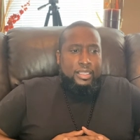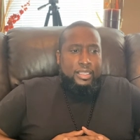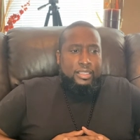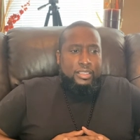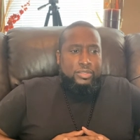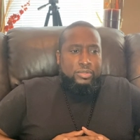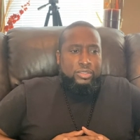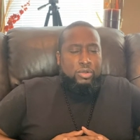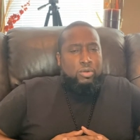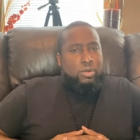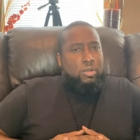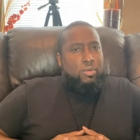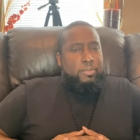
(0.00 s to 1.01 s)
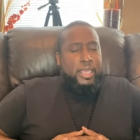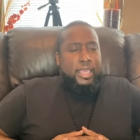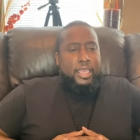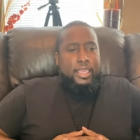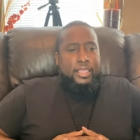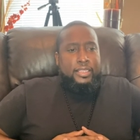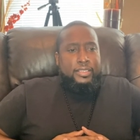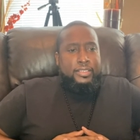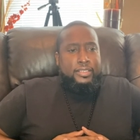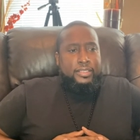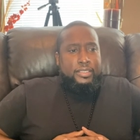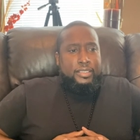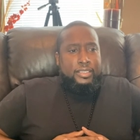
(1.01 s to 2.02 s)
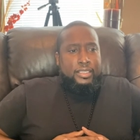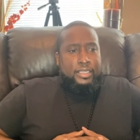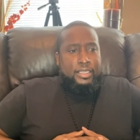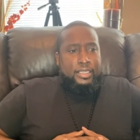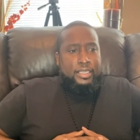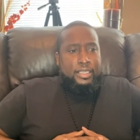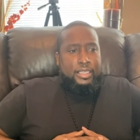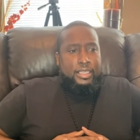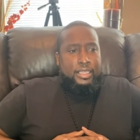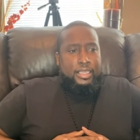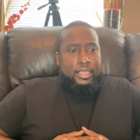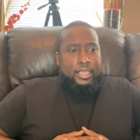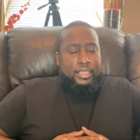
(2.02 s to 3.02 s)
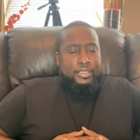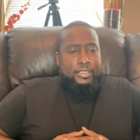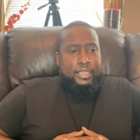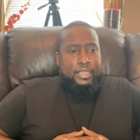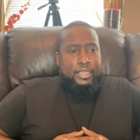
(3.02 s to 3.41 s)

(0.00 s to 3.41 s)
And this was a grown man. And